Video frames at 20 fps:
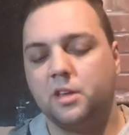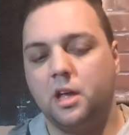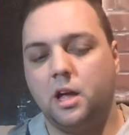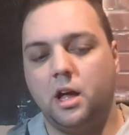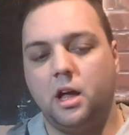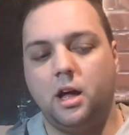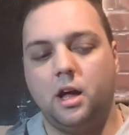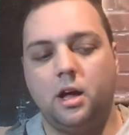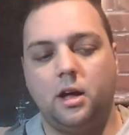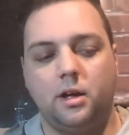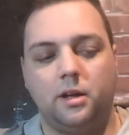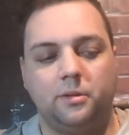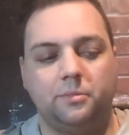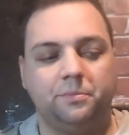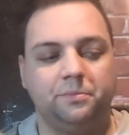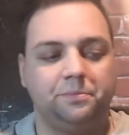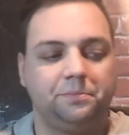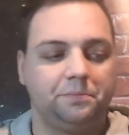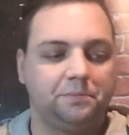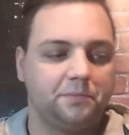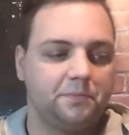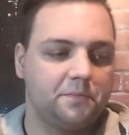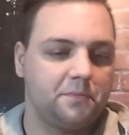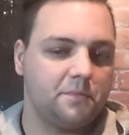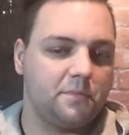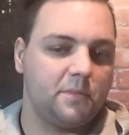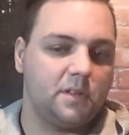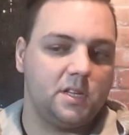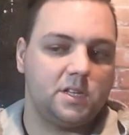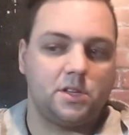
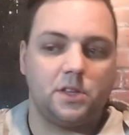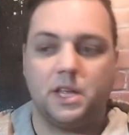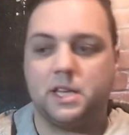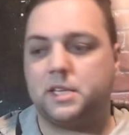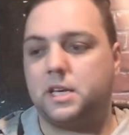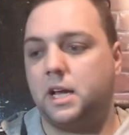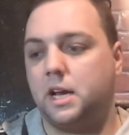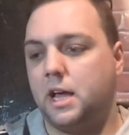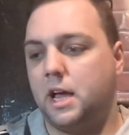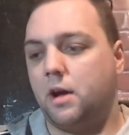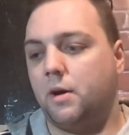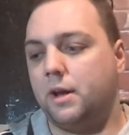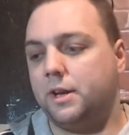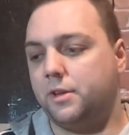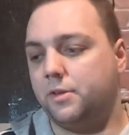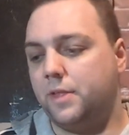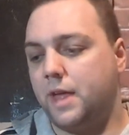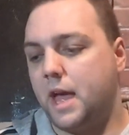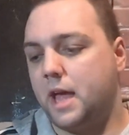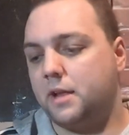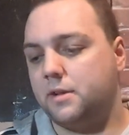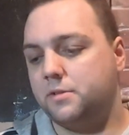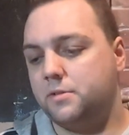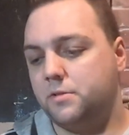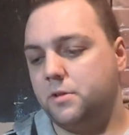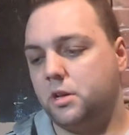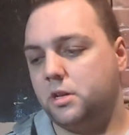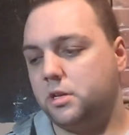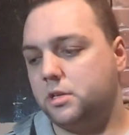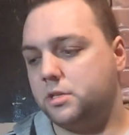So that's kind of how I do that.
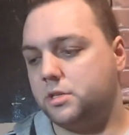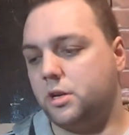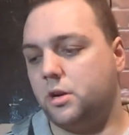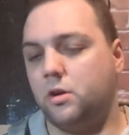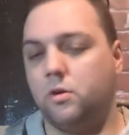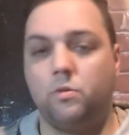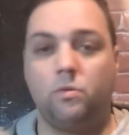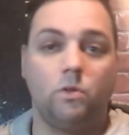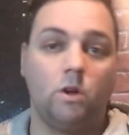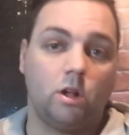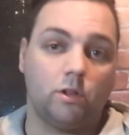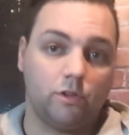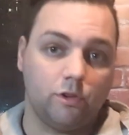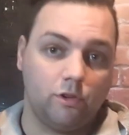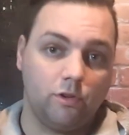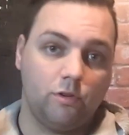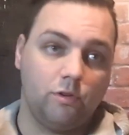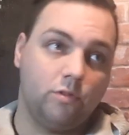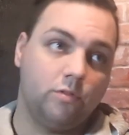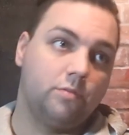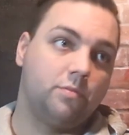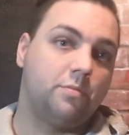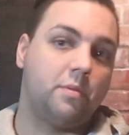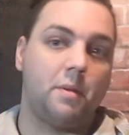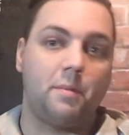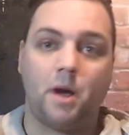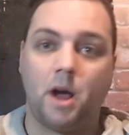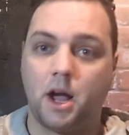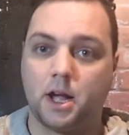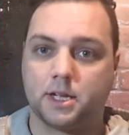So I'll do
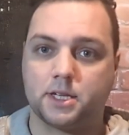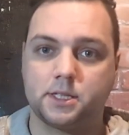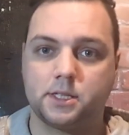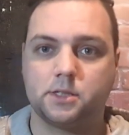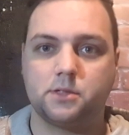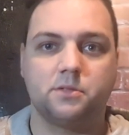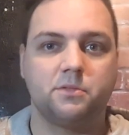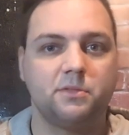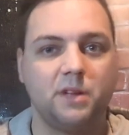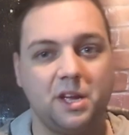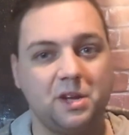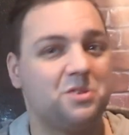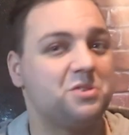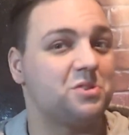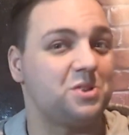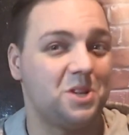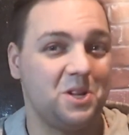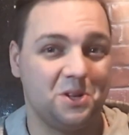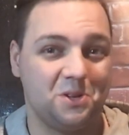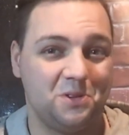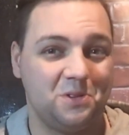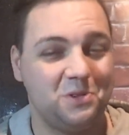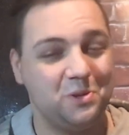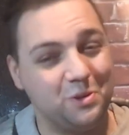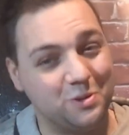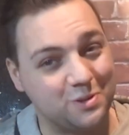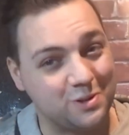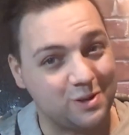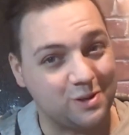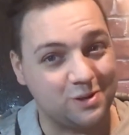my box. I usually
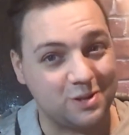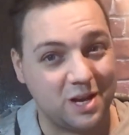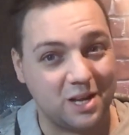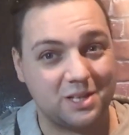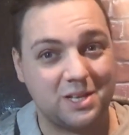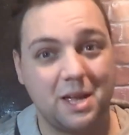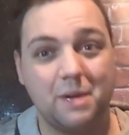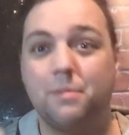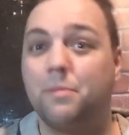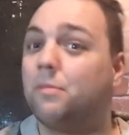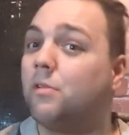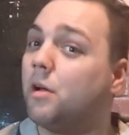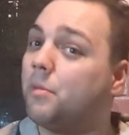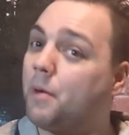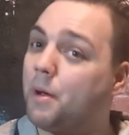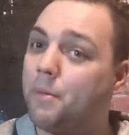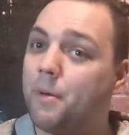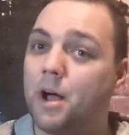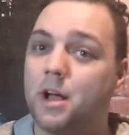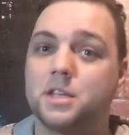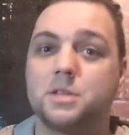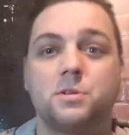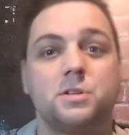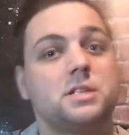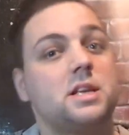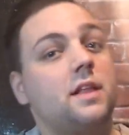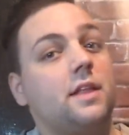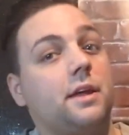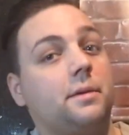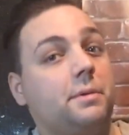use a little duct tape around my box
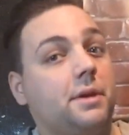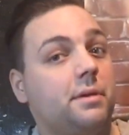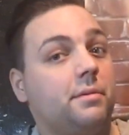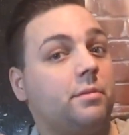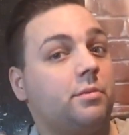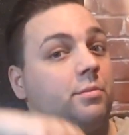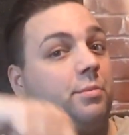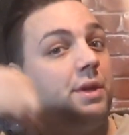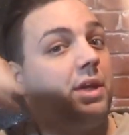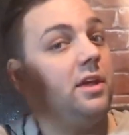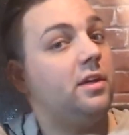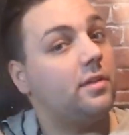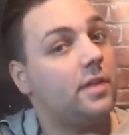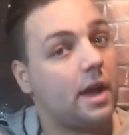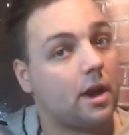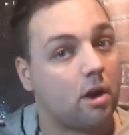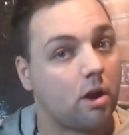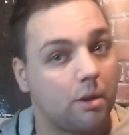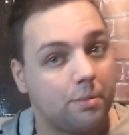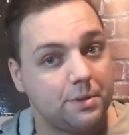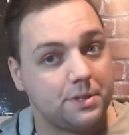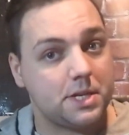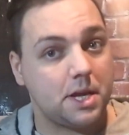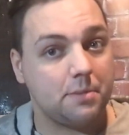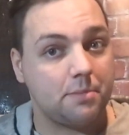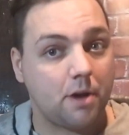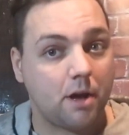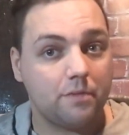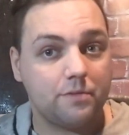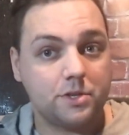because I like being able to peel that carpet
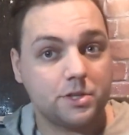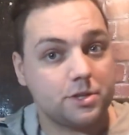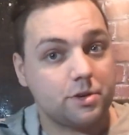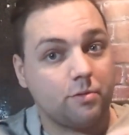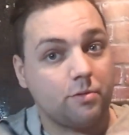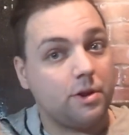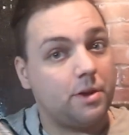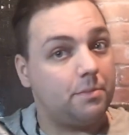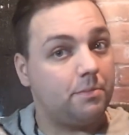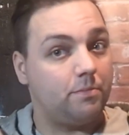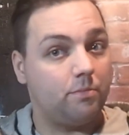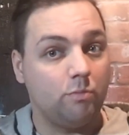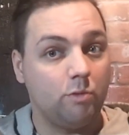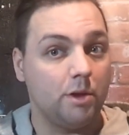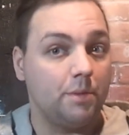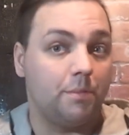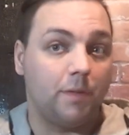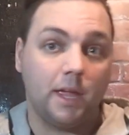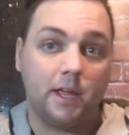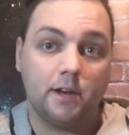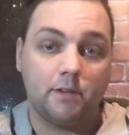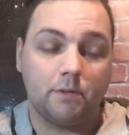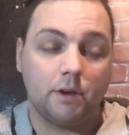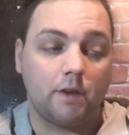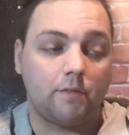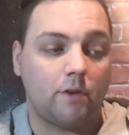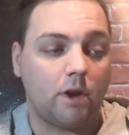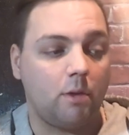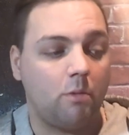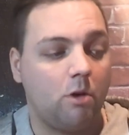tape off just to reblade it
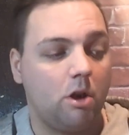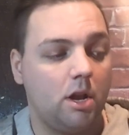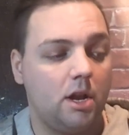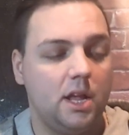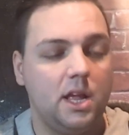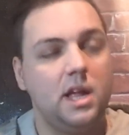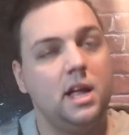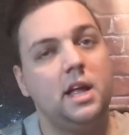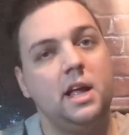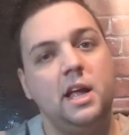whenever I want.